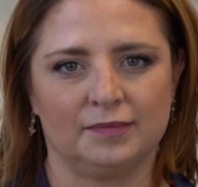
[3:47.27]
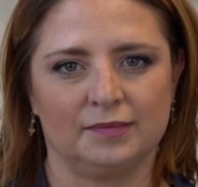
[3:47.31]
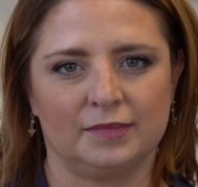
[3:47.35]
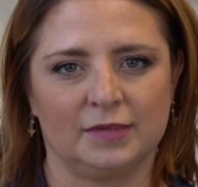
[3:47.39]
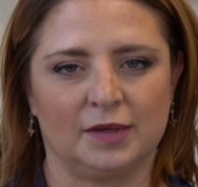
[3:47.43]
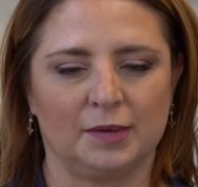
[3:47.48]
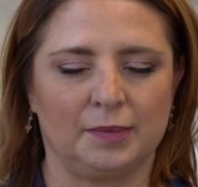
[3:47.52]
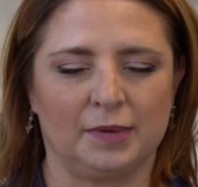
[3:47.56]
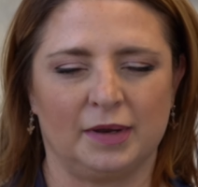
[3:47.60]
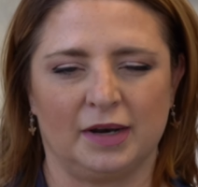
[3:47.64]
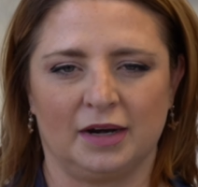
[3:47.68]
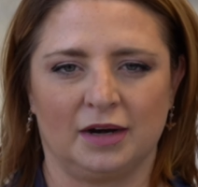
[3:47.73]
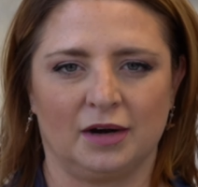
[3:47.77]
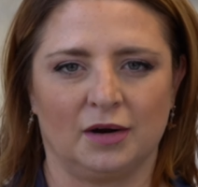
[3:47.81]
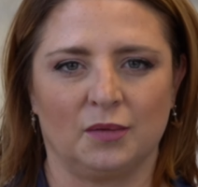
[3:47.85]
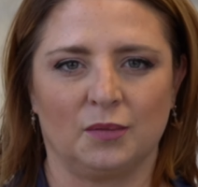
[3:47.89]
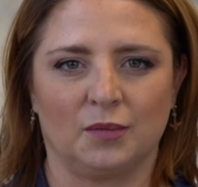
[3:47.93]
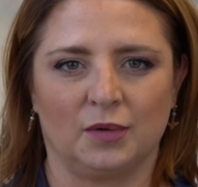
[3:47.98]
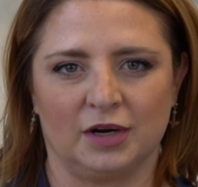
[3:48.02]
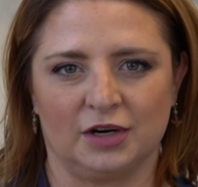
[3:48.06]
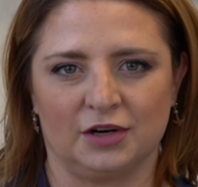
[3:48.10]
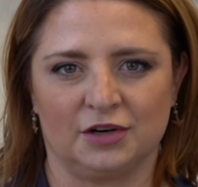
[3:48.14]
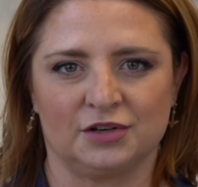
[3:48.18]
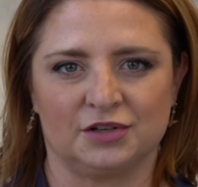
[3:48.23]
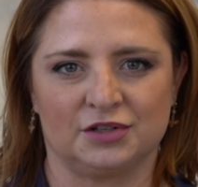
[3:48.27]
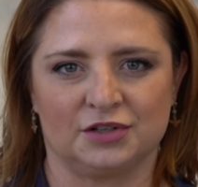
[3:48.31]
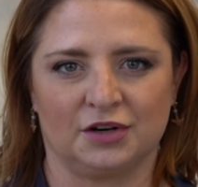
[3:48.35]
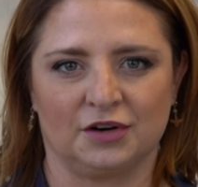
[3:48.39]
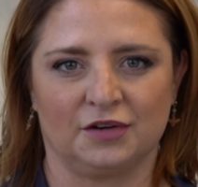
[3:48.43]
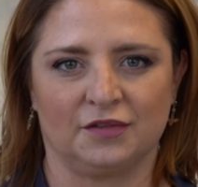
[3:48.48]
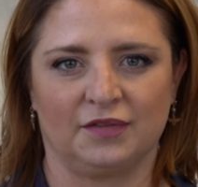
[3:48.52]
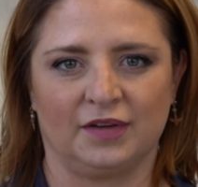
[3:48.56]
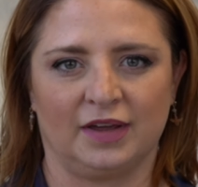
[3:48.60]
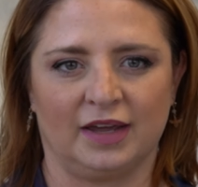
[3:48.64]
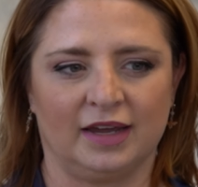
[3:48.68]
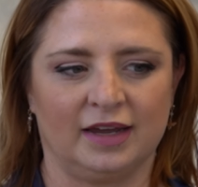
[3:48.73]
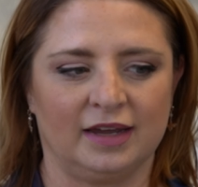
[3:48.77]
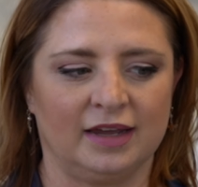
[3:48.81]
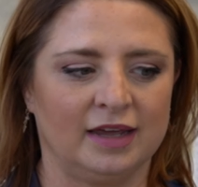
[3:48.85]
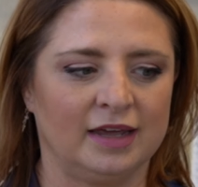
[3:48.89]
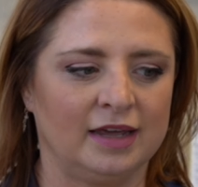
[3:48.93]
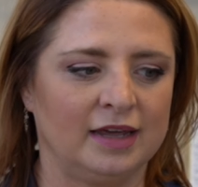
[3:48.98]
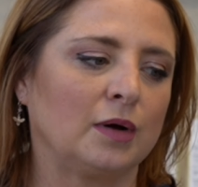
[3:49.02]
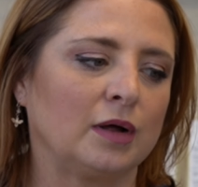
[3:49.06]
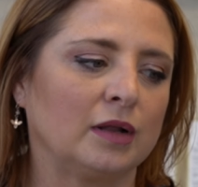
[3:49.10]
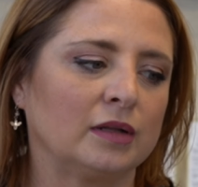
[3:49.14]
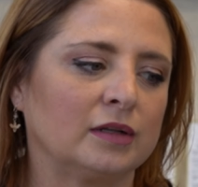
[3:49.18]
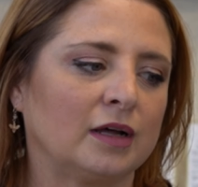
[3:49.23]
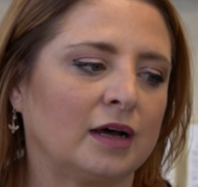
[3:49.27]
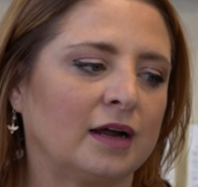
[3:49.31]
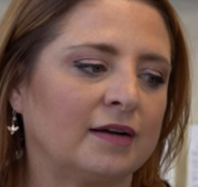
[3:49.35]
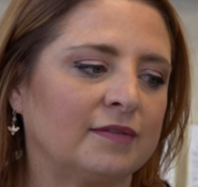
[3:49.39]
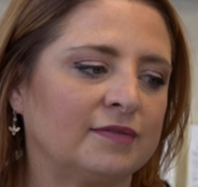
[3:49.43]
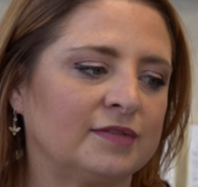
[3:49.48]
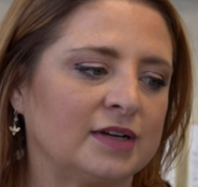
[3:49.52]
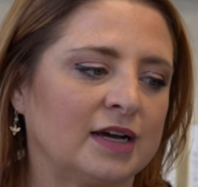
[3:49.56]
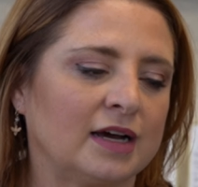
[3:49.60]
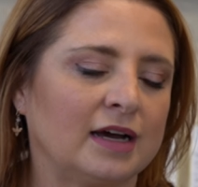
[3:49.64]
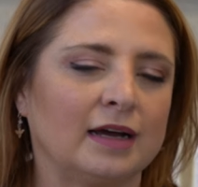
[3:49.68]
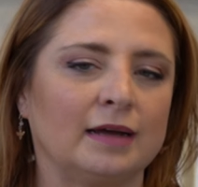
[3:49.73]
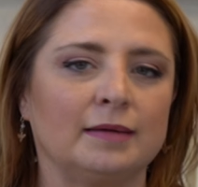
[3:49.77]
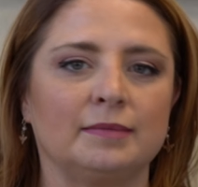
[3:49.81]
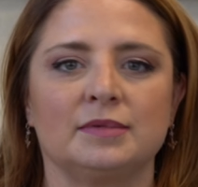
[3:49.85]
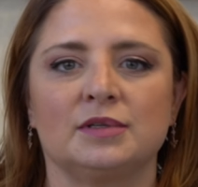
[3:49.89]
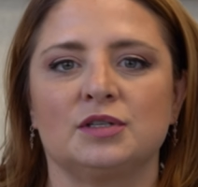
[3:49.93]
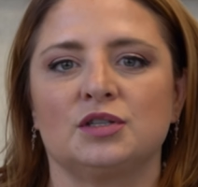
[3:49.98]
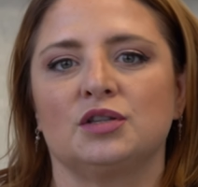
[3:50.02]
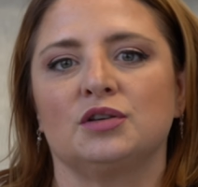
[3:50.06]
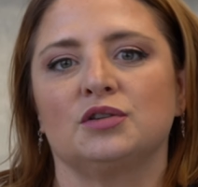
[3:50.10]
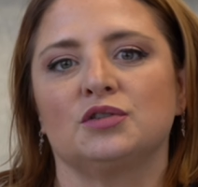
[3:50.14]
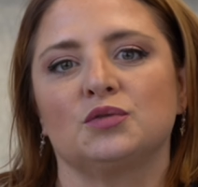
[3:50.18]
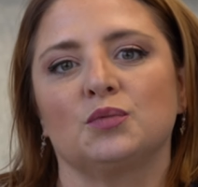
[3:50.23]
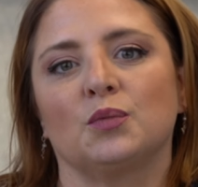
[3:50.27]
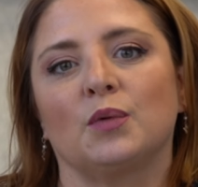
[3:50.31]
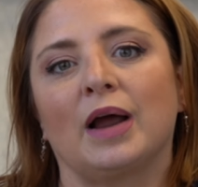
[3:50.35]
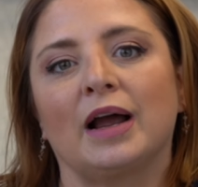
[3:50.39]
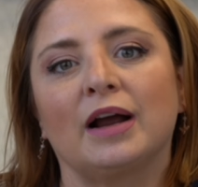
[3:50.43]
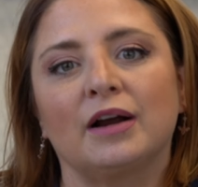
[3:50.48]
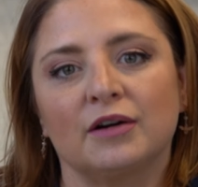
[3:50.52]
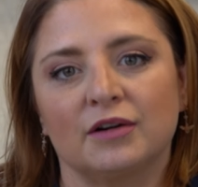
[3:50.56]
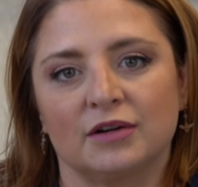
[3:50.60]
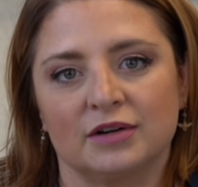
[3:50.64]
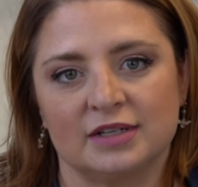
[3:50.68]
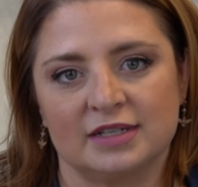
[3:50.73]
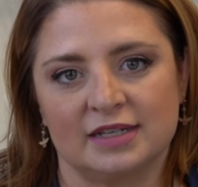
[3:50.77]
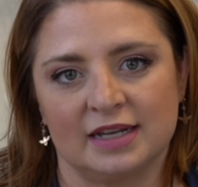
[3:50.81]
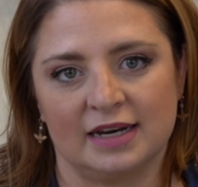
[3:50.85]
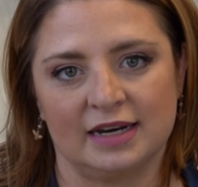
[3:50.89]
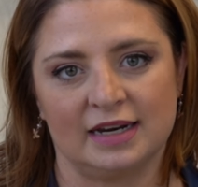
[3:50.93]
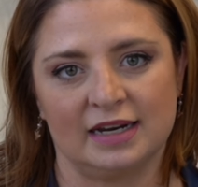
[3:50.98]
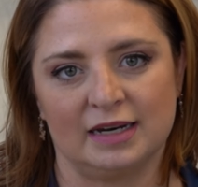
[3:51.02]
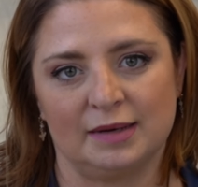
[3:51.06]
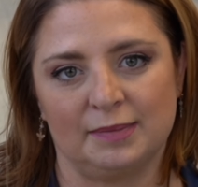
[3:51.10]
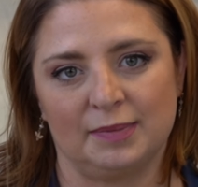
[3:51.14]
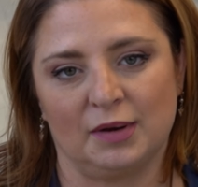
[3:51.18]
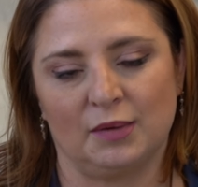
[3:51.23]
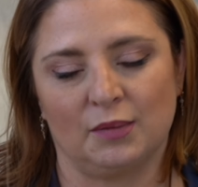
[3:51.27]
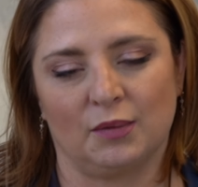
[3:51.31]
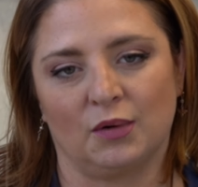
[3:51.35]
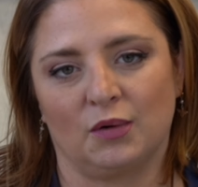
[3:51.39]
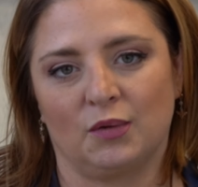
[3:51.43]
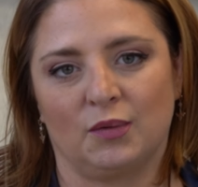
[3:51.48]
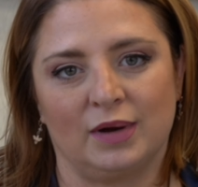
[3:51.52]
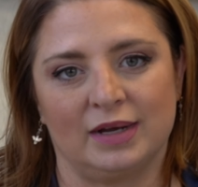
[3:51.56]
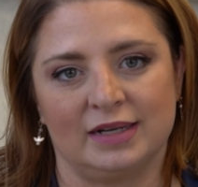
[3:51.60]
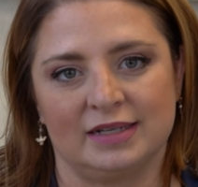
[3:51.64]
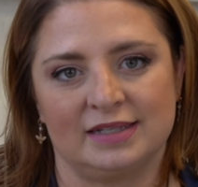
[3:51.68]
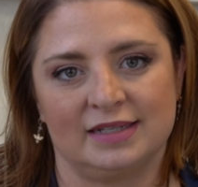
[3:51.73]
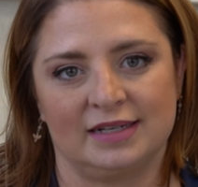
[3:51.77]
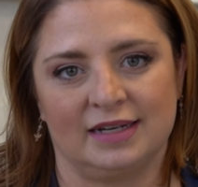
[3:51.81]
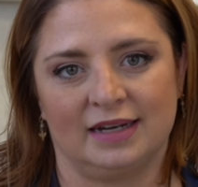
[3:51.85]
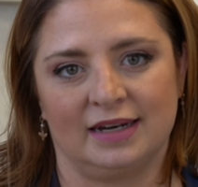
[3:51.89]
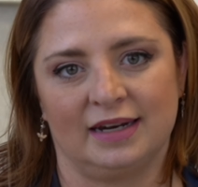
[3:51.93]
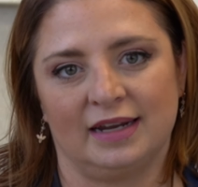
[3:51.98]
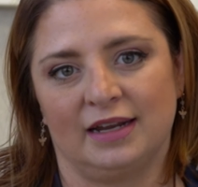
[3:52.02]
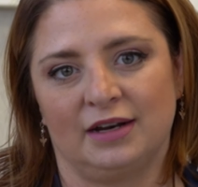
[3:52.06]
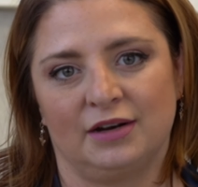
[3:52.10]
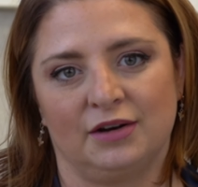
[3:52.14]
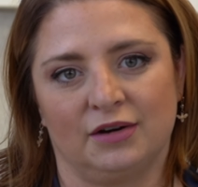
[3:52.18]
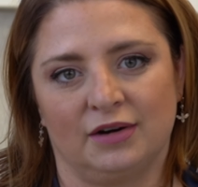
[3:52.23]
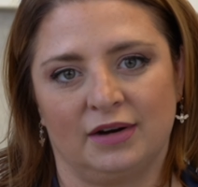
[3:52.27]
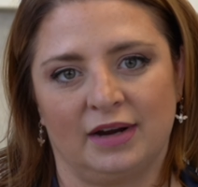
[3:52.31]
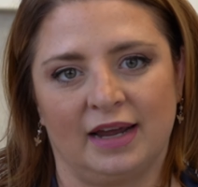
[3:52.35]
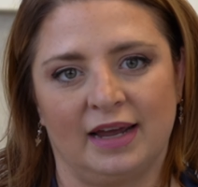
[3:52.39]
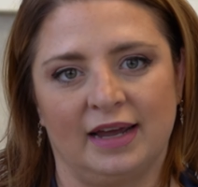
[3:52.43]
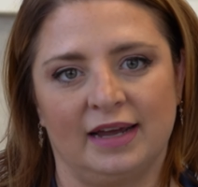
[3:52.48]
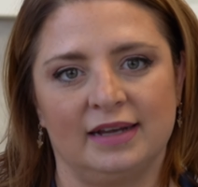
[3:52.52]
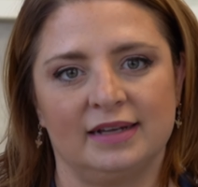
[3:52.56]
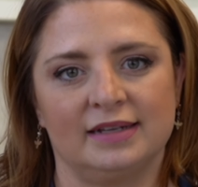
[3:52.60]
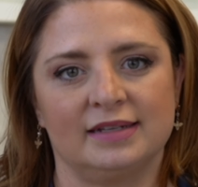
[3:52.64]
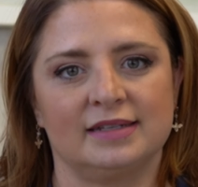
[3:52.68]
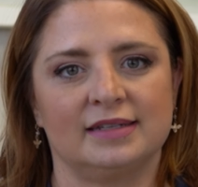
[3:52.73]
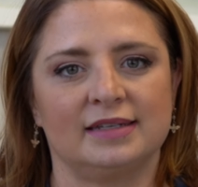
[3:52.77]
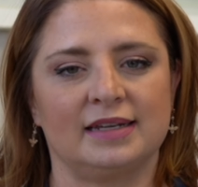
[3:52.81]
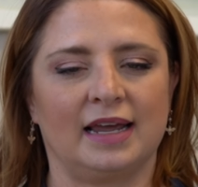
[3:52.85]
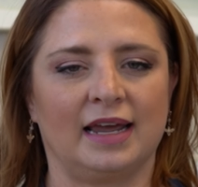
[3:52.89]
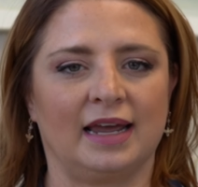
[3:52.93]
depending on what you're serving. A lot of times there's records that need to be requested in your case,